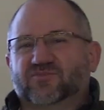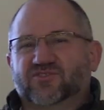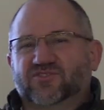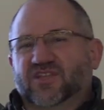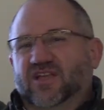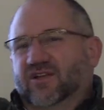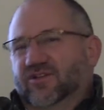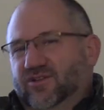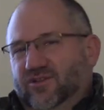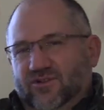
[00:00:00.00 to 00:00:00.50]
up
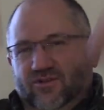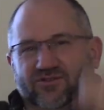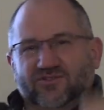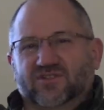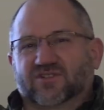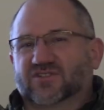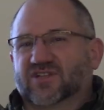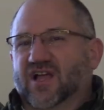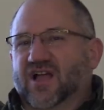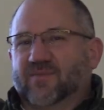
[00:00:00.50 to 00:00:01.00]
cellulose
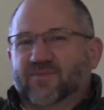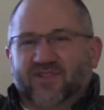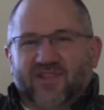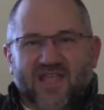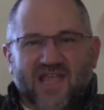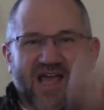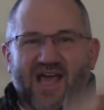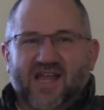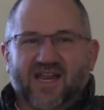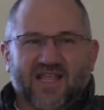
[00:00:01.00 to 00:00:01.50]
on top of
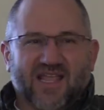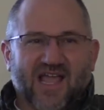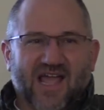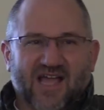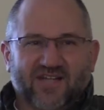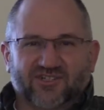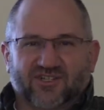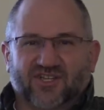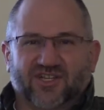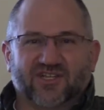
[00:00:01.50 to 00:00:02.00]
the attic
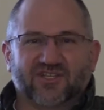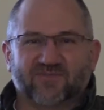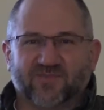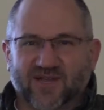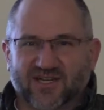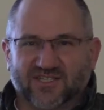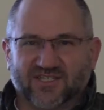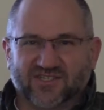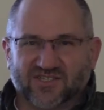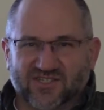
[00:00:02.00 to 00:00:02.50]
hatch and
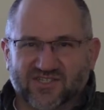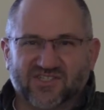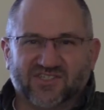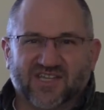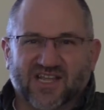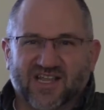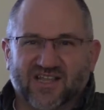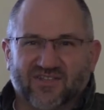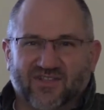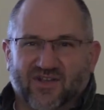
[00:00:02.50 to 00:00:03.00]
expect it to
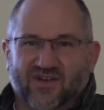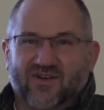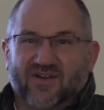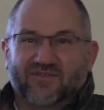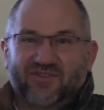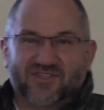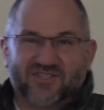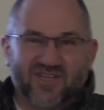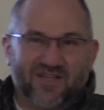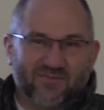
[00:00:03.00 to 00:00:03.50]
stay there
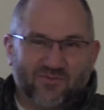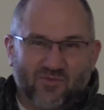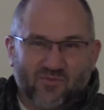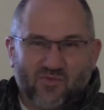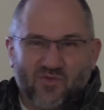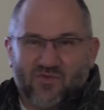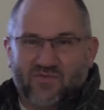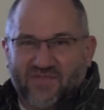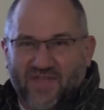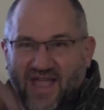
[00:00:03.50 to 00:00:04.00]
every time you
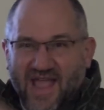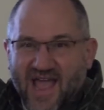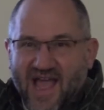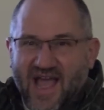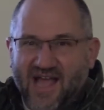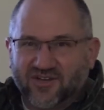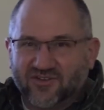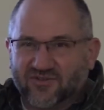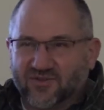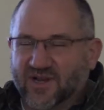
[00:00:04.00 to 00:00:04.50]
move the
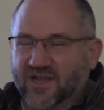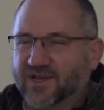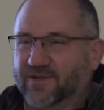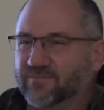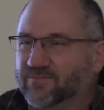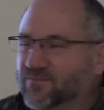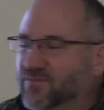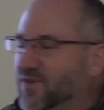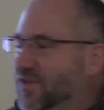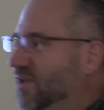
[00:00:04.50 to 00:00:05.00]
hatch,
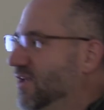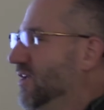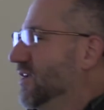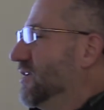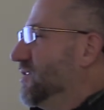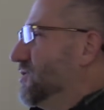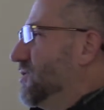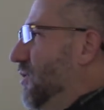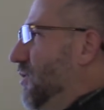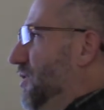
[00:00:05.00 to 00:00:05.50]
right?
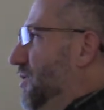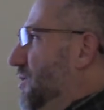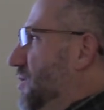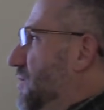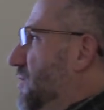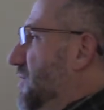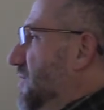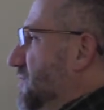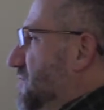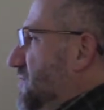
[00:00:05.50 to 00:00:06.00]
So in
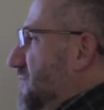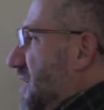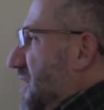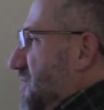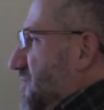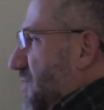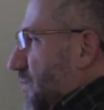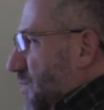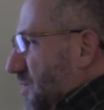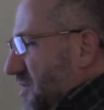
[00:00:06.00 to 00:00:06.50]
new
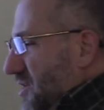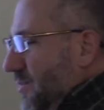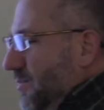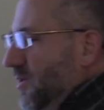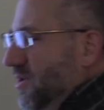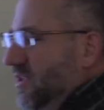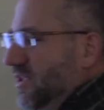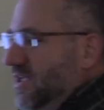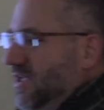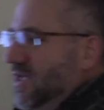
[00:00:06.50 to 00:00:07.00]
construction, we
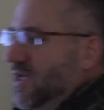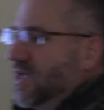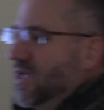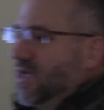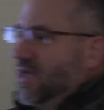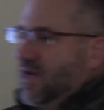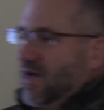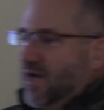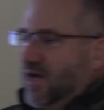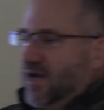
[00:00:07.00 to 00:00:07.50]
typically
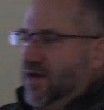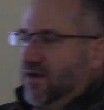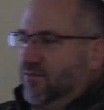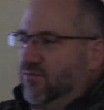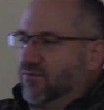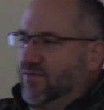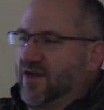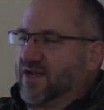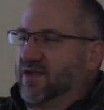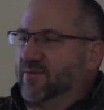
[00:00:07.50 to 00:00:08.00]

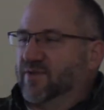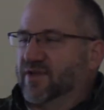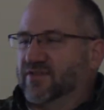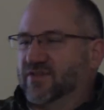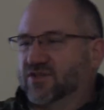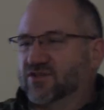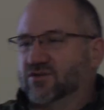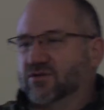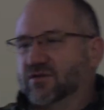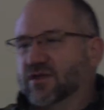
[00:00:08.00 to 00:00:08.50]
uh, recommend
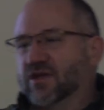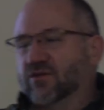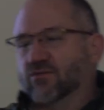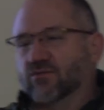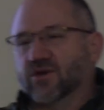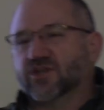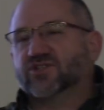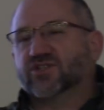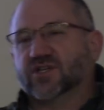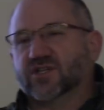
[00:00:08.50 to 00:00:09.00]
that you get
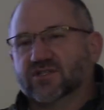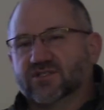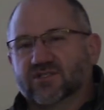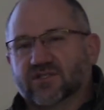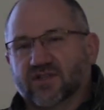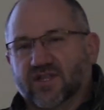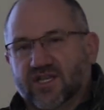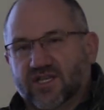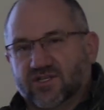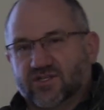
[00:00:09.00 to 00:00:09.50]
rigid
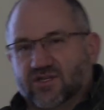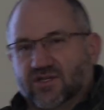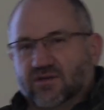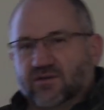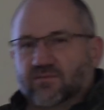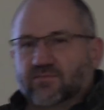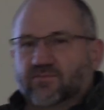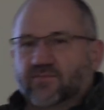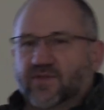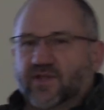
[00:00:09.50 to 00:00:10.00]

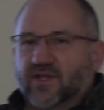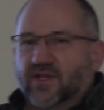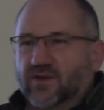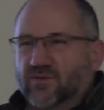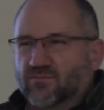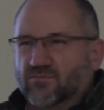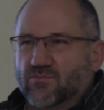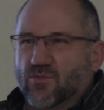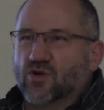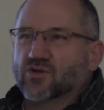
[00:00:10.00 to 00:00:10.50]
insulation.
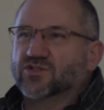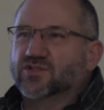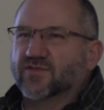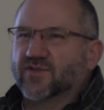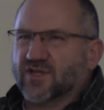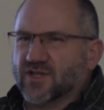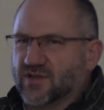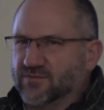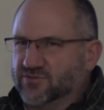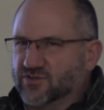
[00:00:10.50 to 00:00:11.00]
And most of
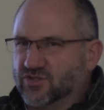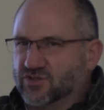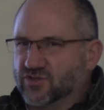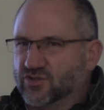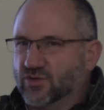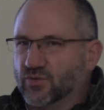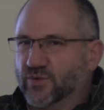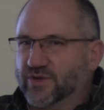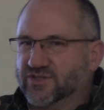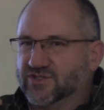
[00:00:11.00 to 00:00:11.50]
it comes in
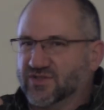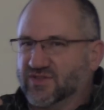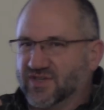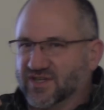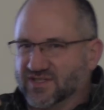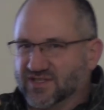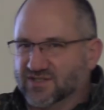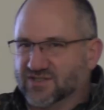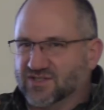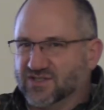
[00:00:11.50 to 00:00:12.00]
two inch
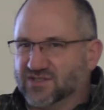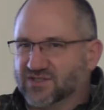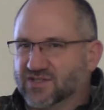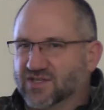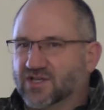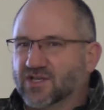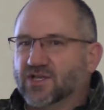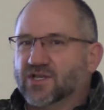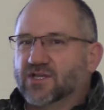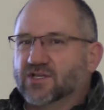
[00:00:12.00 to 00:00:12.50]
thicknesses,
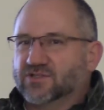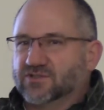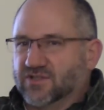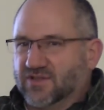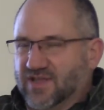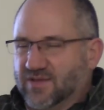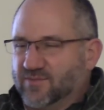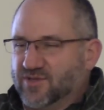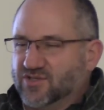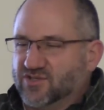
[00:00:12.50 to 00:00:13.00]
so
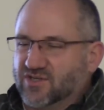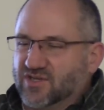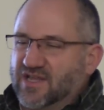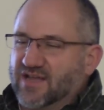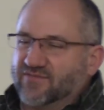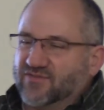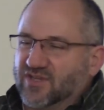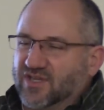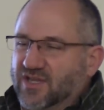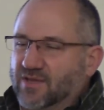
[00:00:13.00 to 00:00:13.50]
that means you'd
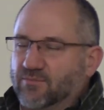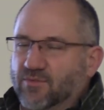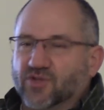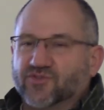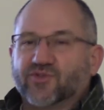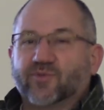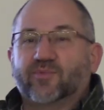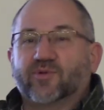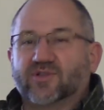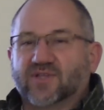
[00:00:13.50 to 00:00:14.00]
have to get
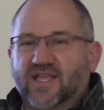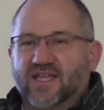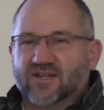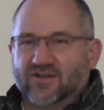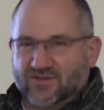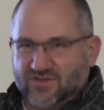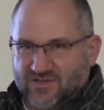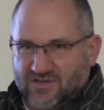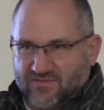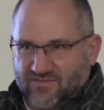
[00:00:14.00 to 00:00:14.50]
multiple
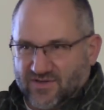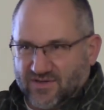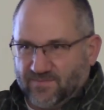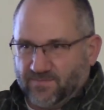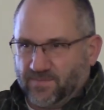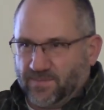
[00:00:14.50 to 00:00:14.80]
layers of it.